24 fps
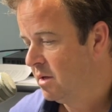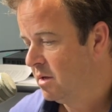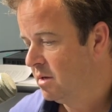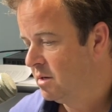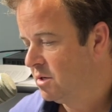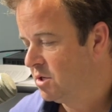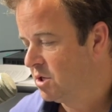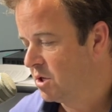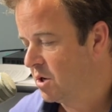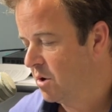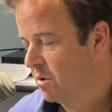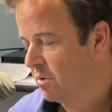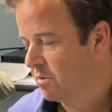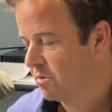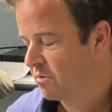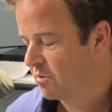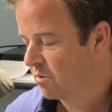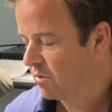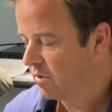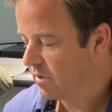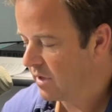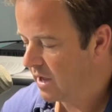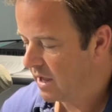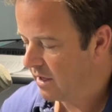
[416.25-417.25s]
to go
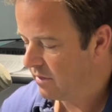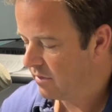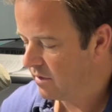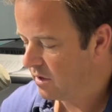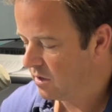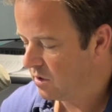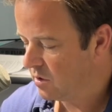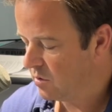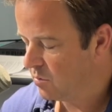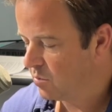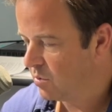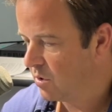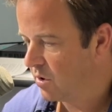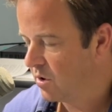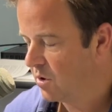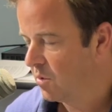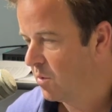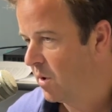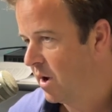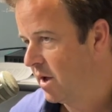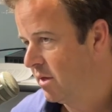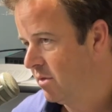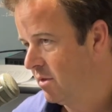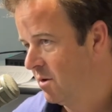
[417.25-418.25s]
through that, and then you put it
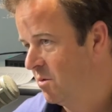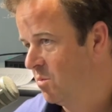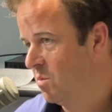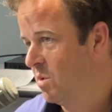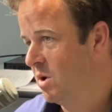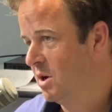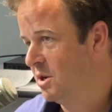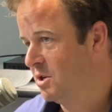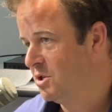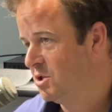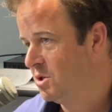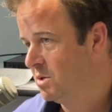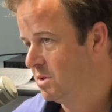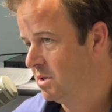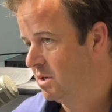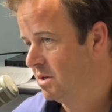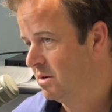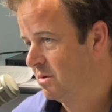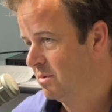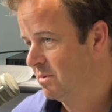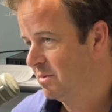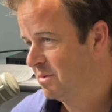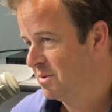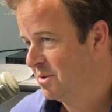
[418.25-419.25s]
away. And then what did you
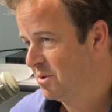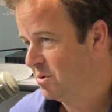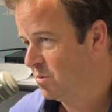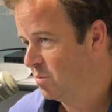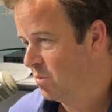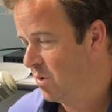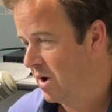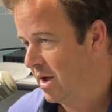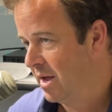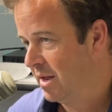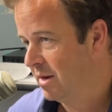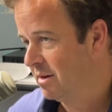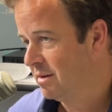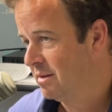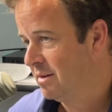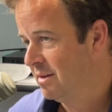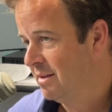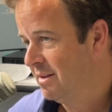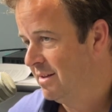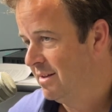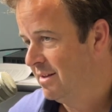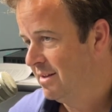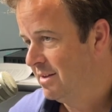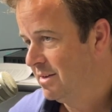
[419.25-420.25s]
do? You went
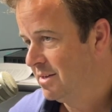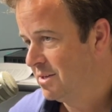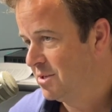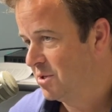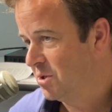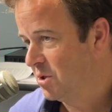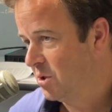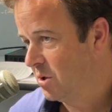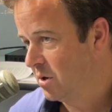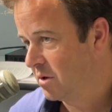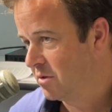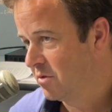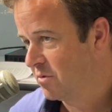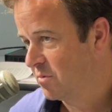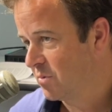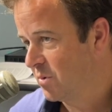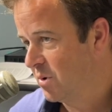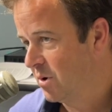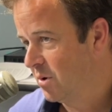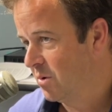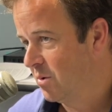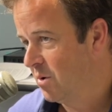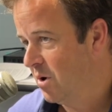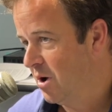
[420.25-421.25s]
to look
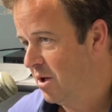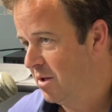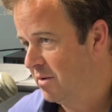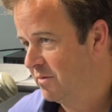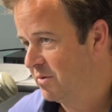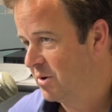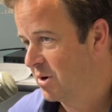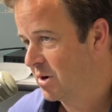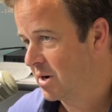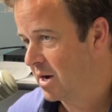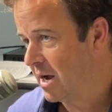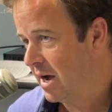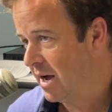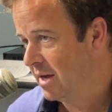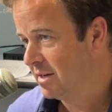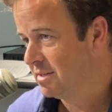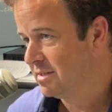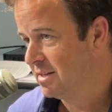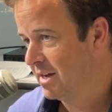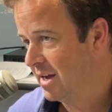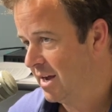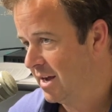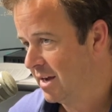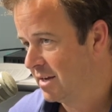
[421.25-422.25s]
through all of your
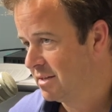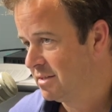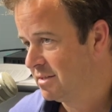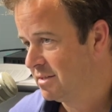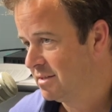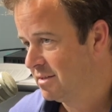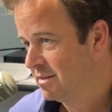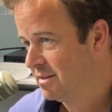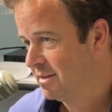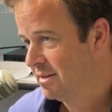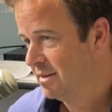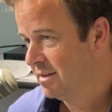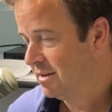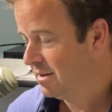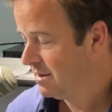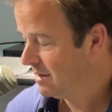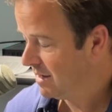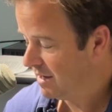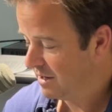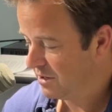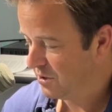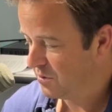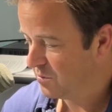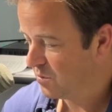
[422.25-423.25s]
contacts,
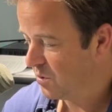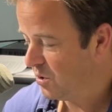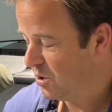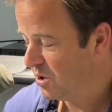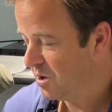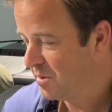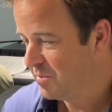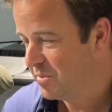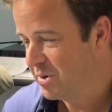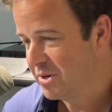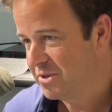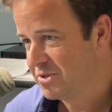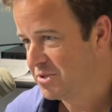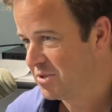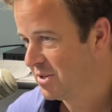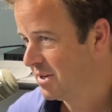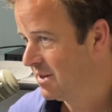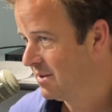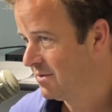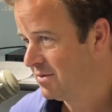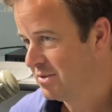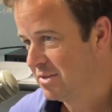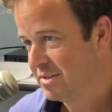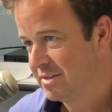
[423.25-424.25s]
and you rolled up your
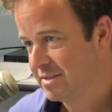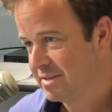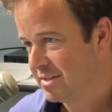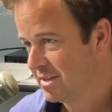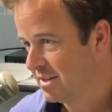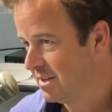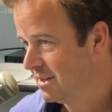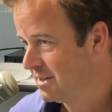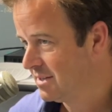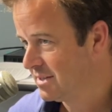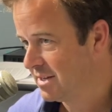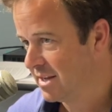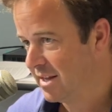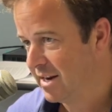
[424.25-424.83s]
sleeves and you said, let's get